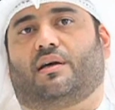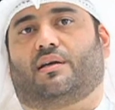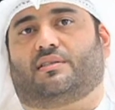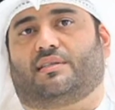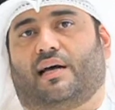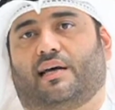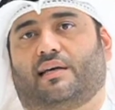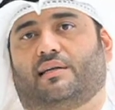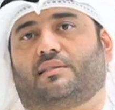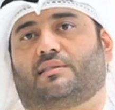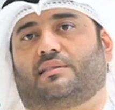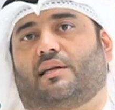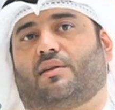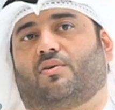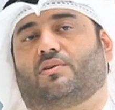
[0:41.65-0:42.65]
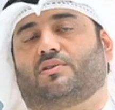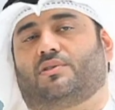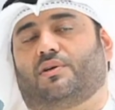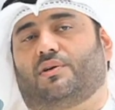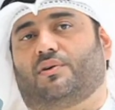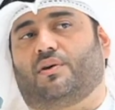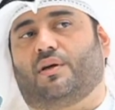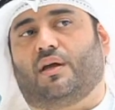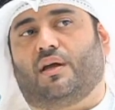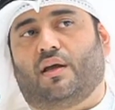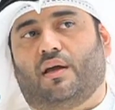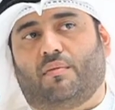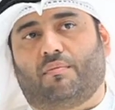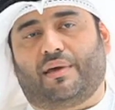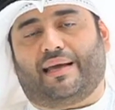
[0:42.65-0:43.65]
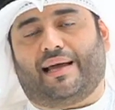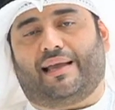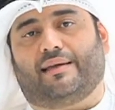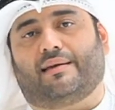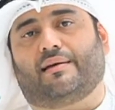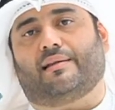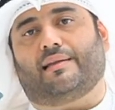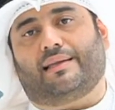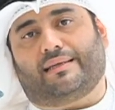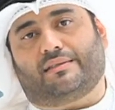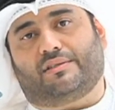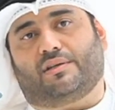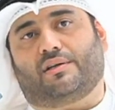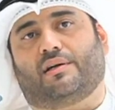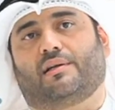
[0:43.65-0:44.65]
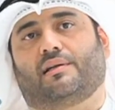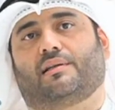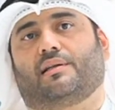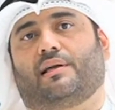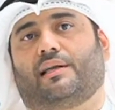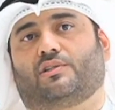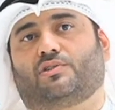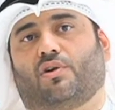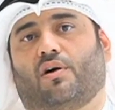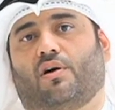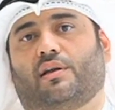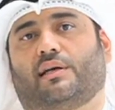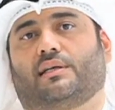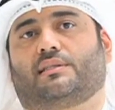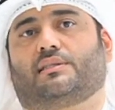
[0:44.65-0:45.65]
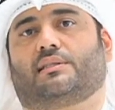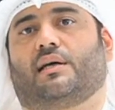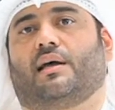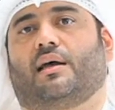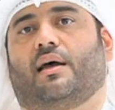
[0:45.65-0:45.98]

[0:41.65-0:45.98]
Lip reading: science, and also mechanical, electrical, electronics.